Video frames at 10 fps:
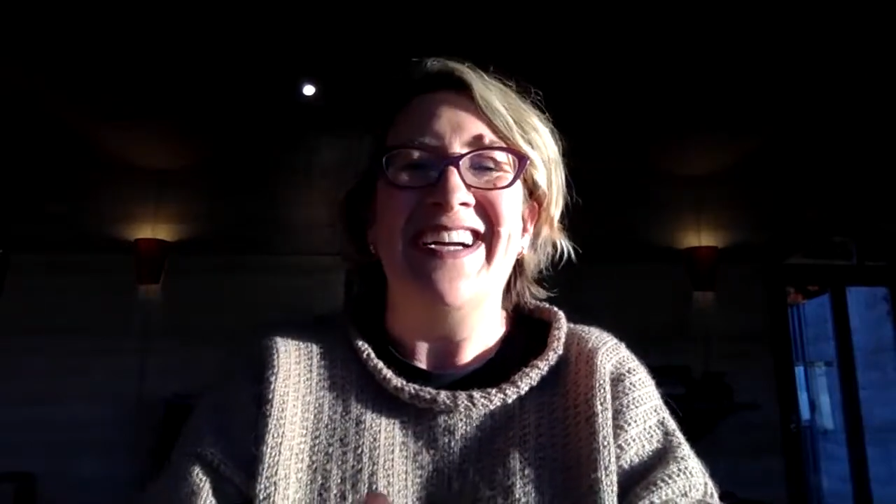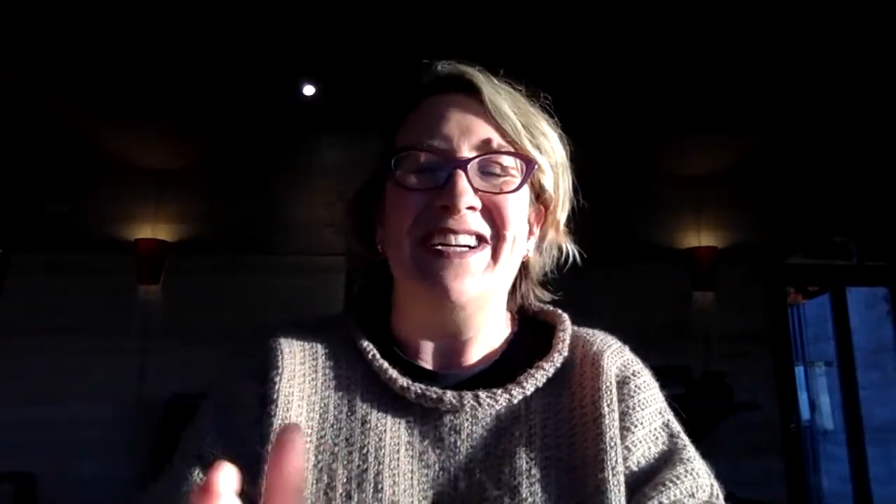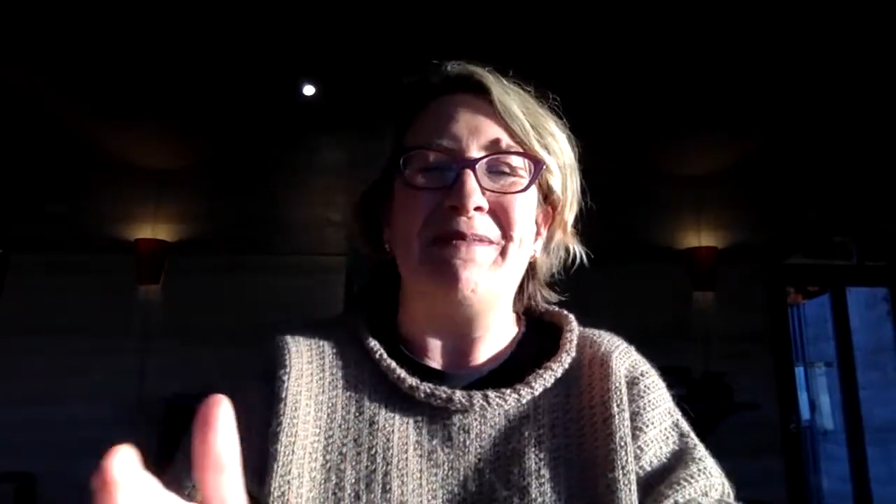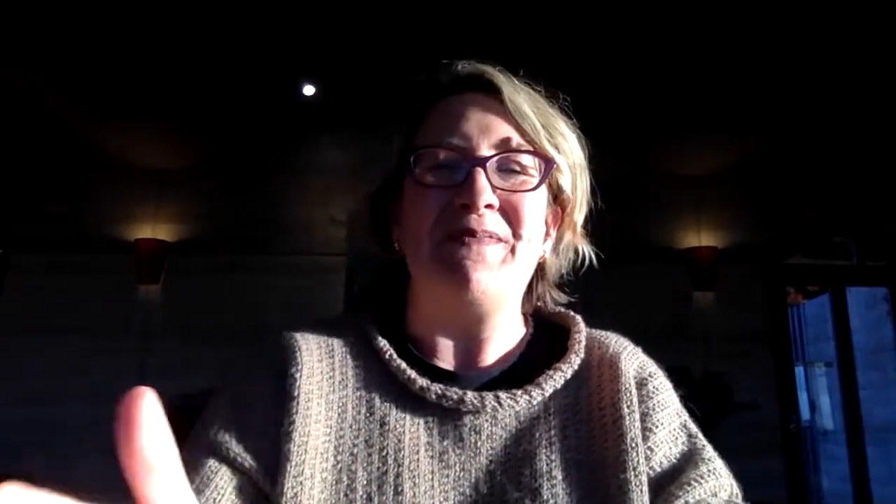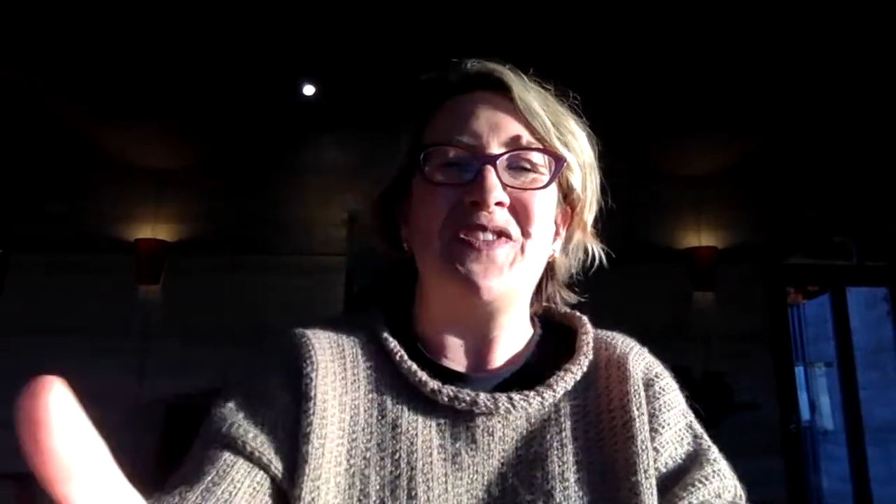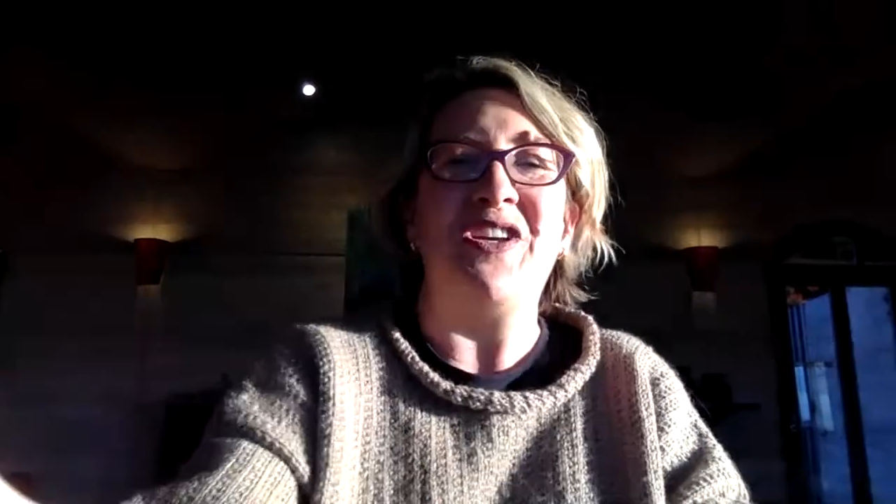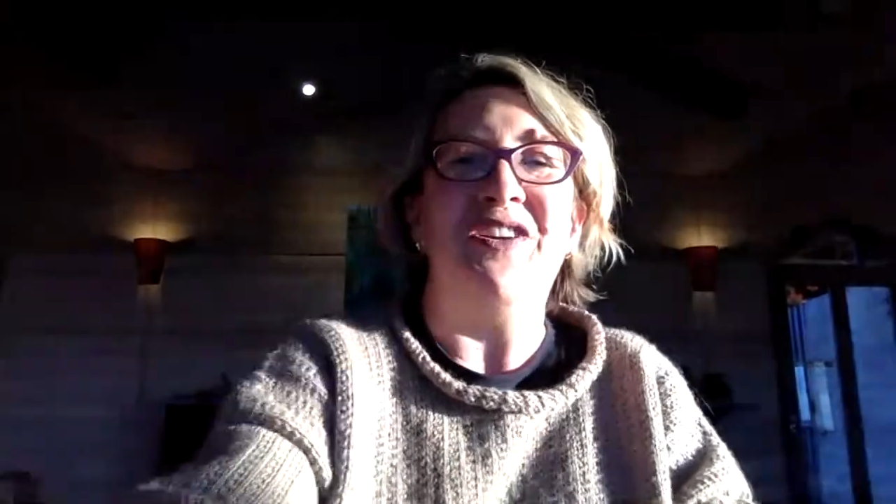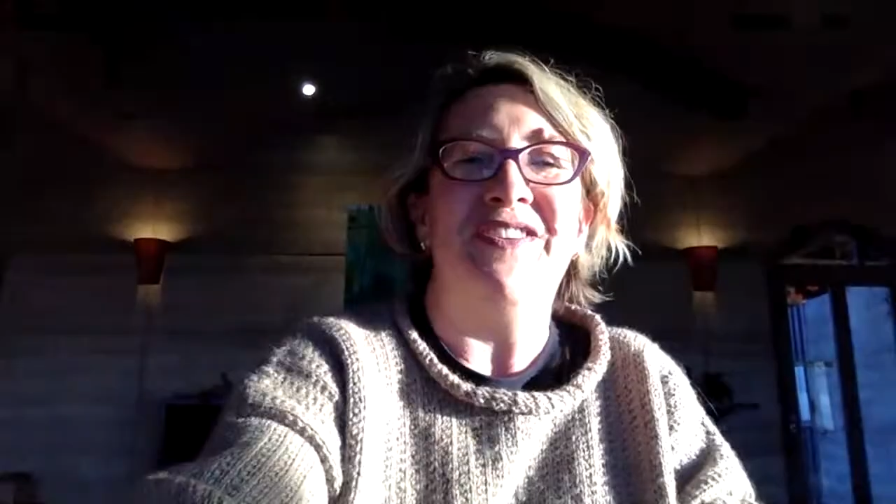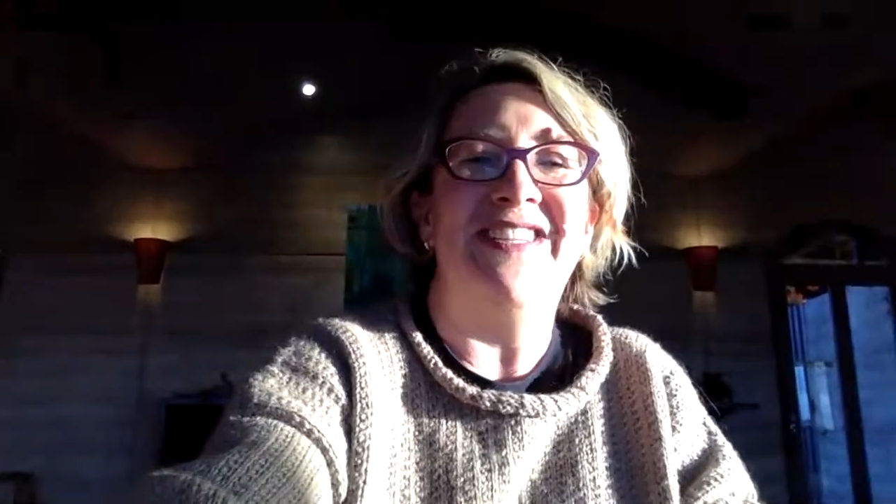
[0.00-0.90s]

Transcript: Um, so